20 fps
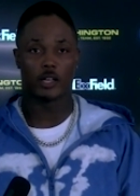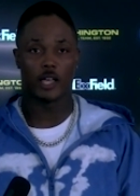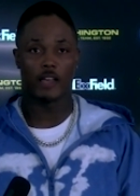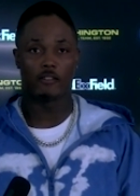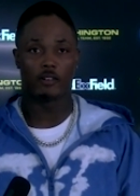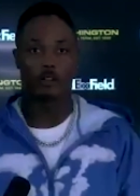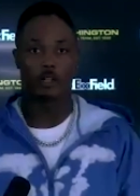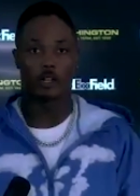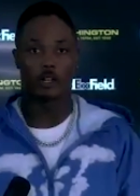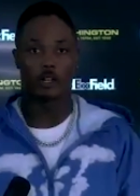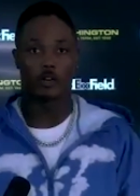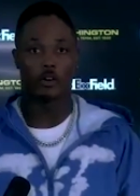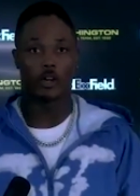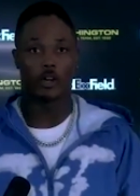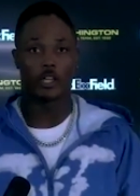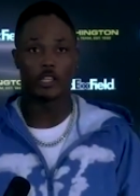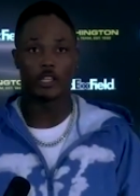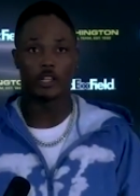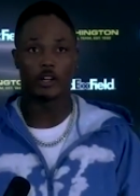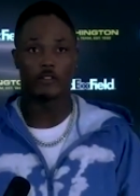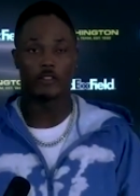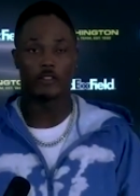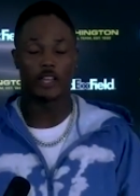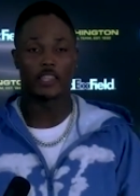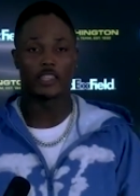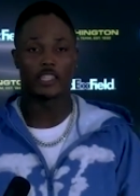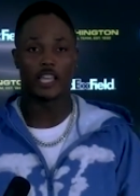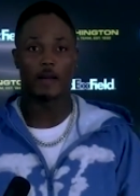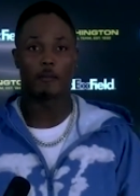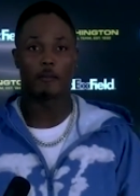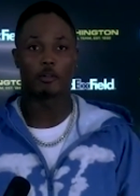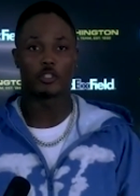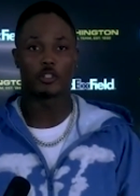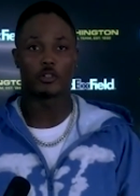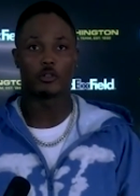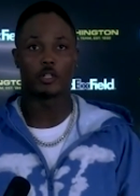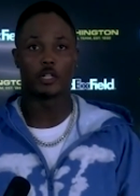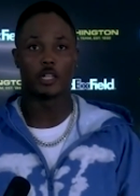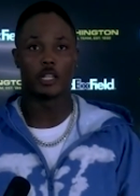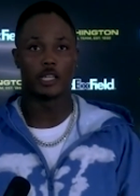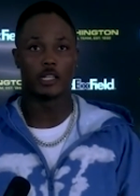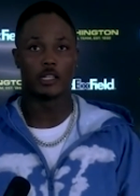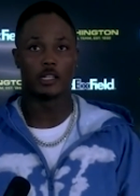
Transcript: have a great year if he got the opportunity.